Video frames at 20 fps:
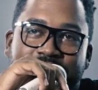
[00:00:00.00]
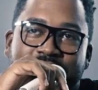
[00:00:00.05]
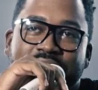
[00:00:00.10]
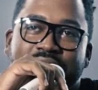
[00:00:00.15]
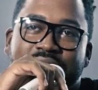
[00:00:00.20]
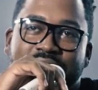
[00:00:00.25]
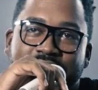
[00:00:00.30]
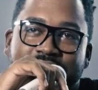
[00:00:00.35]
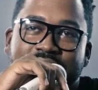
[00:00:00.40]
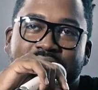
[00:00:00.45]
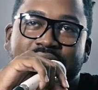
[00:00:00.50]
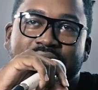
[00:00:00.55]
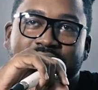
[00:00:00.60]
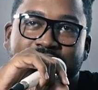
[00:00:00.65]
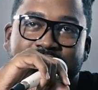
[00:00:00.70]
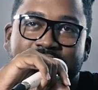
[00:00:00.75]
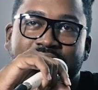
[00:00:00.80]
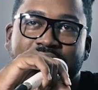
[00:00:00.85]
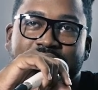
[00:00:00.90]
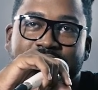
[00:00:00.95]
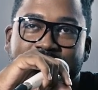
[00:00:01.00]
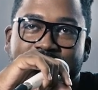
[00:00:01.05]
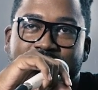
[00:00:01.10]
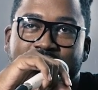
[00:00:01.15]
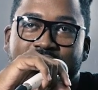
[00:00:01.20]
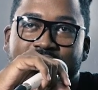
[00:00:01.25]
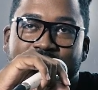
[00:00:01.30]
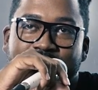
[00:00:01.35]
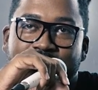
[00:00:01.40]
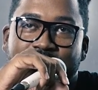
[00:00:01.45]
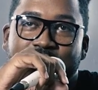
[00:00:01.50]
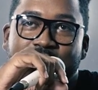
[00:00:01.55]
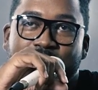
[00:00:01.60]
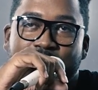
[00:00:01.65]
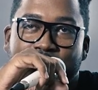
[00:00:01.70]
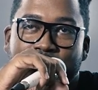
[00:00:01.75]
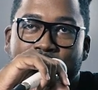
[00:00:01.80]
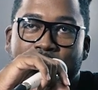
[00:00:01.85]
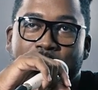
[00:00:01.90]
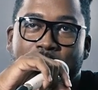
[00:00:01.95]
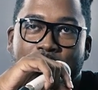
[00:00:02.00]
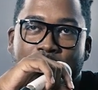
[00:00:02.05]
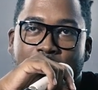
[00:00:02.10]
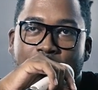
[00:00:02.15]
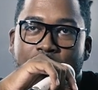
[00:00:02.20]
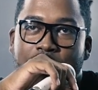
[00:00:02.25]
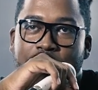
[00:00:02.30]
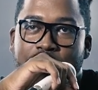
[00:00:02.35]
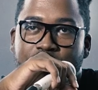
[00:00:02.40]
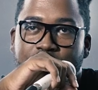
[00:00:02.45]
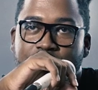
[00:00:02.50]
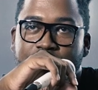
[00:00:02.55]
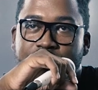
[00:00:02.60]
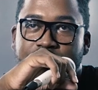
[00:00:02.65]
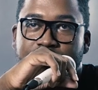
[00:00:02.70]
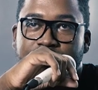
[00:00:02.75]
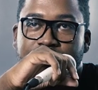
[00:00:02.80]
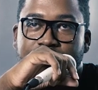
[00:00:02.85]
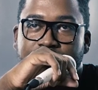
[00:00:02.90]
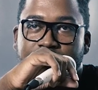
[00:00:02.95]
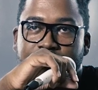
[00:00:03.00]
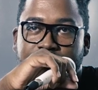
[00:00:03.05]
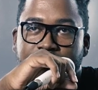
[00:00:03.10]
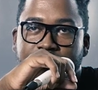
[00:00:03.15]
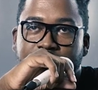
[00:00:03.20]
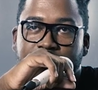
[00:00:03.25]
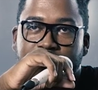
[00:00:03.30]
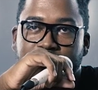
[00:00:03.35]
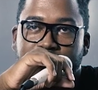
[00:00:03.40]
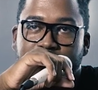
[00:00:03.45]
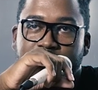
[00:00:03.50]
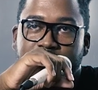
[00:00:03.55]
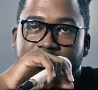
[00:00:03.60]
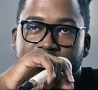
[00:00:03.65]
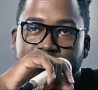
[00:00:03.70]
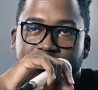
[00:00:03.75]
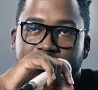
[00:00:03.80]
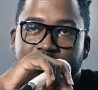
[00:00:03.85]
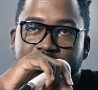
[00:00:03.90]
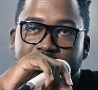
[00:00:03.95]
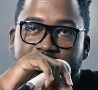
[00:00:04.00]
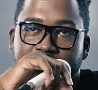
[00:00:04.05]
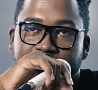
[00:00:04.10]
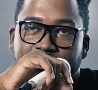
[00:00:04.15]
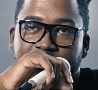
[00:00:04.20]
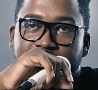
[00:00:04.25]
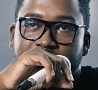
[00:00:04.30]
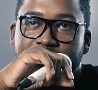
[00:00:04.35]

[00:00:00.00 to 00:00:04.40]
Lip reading: Already, man. We definitely feel you, man. Come away from Texas, man.